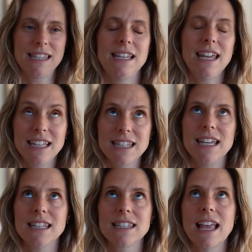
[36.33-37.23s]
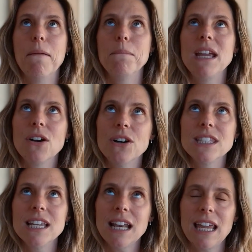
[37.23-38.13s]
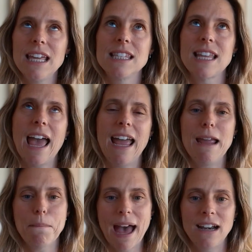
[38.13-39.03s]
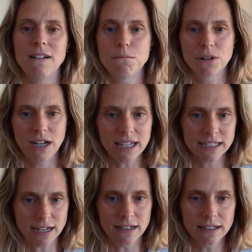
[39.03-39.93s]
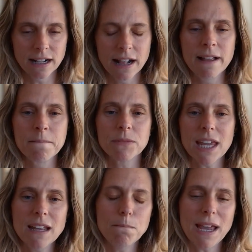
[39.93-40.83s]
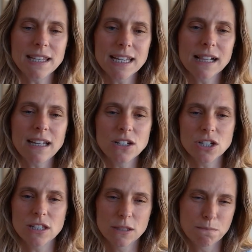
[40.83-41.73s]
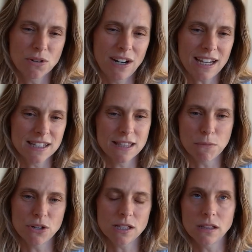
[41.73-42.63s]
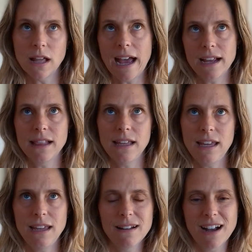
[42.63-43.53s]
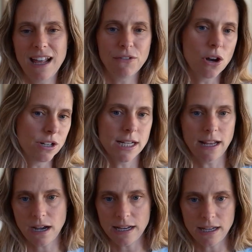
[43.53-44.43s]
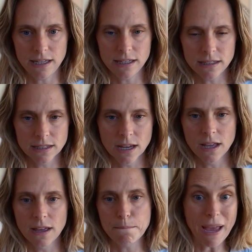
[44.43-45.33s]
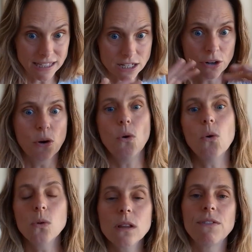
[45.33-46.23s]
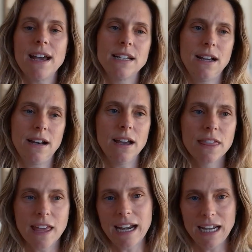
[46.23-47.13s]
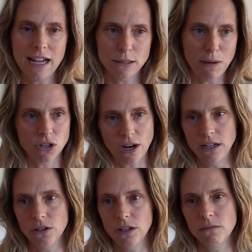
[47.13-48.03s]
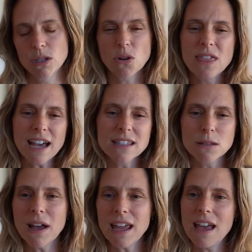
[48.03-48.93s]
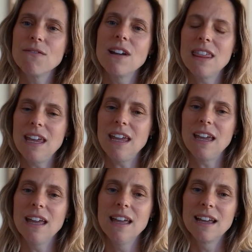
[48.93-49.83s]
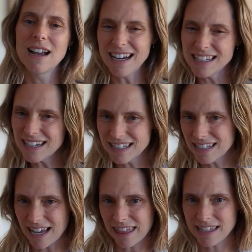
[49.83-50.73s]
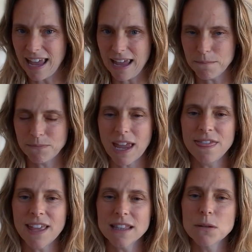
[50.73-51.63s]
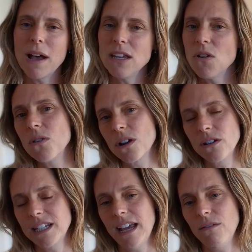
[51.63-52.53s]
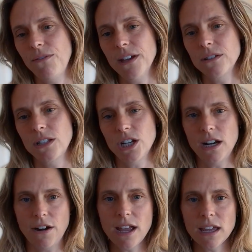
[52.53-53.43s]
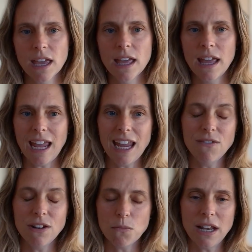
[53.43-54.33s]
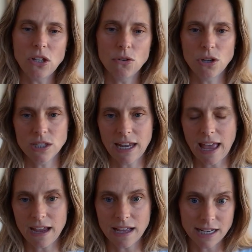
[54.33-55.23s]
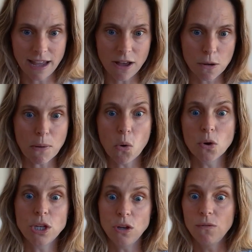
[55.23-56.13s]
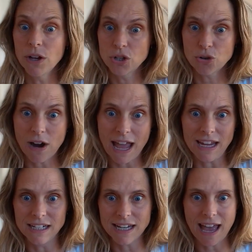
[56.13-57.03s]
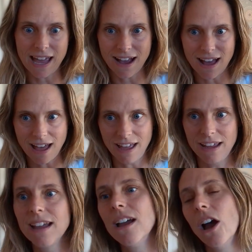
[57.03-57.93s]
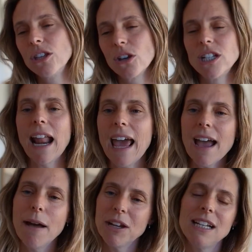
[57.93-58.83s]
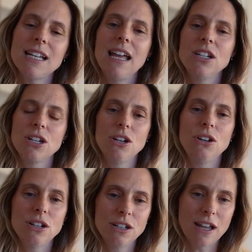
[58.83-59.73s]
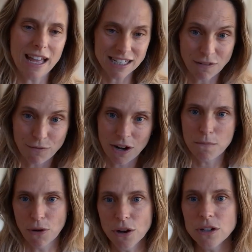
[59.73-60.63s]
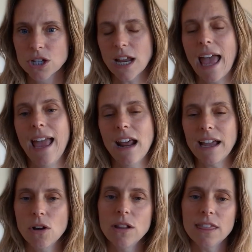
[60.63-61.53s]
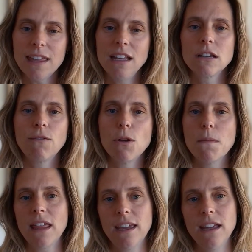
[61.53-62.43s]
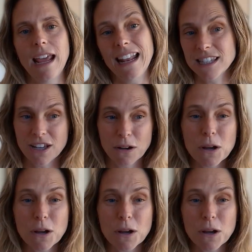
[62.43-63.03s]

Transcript: exists. And because it is a pattern predictor, it basically just predicts the most likely kind of content ideas based on all of that data that it has been trained on. So that's why everything kind of starts to sound the same. And that's why your content feels generic, even when you're using AI to help or you've trained AI. So today I'm going to teach you a different approach, and I call it the interview method, and it's going to